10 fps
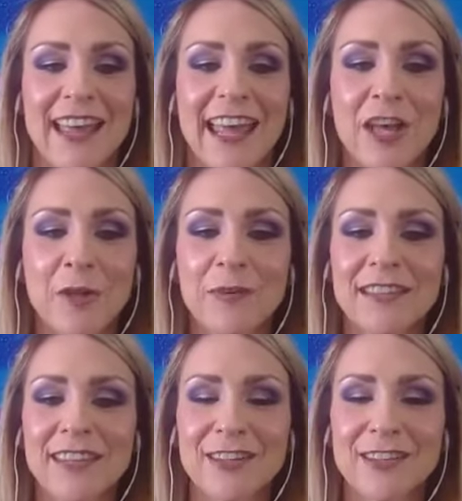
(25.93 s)

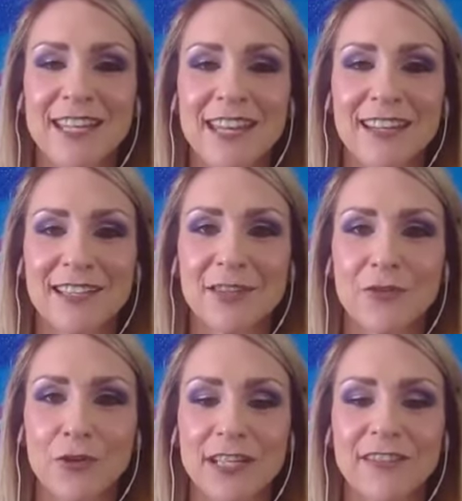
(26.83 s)
helping their tenants
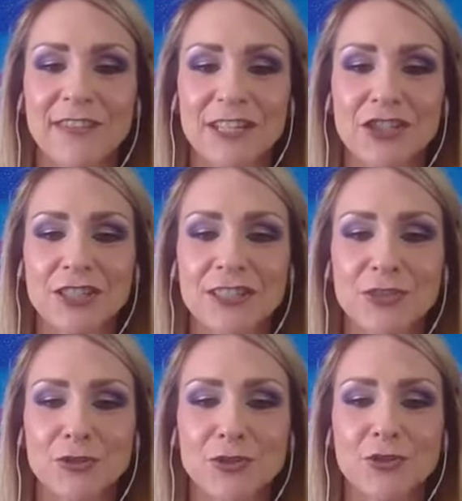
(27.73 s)
avoid eviction
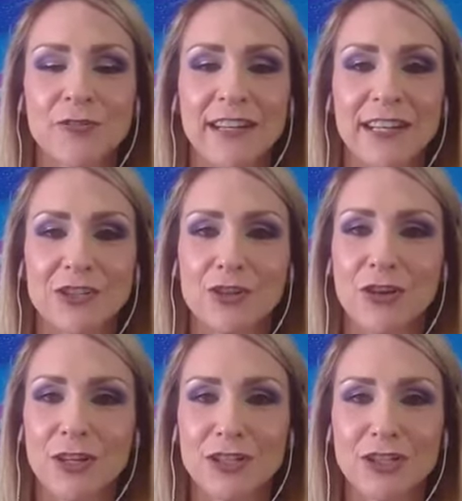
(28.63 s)
due to financial
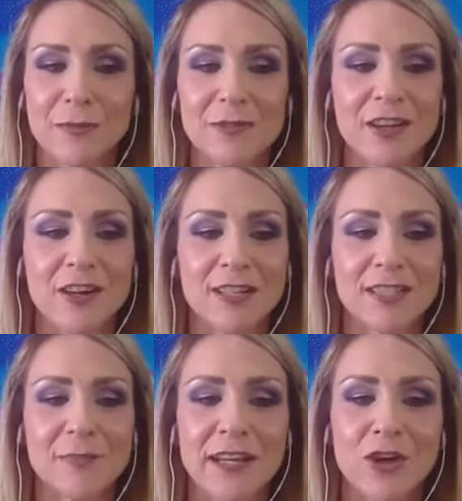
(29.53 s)
hardships
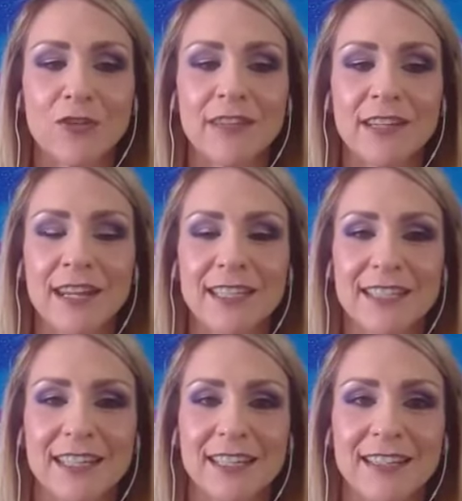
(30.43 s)
caused by
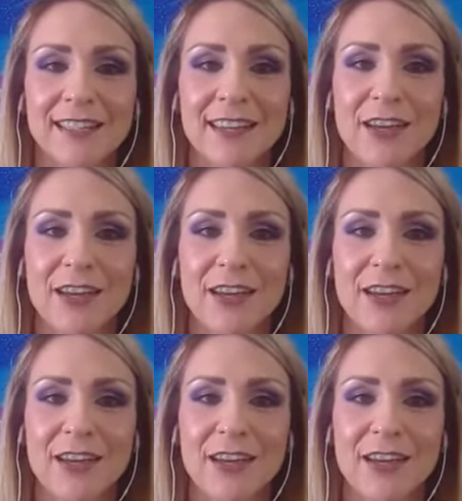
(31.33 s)
COVID-19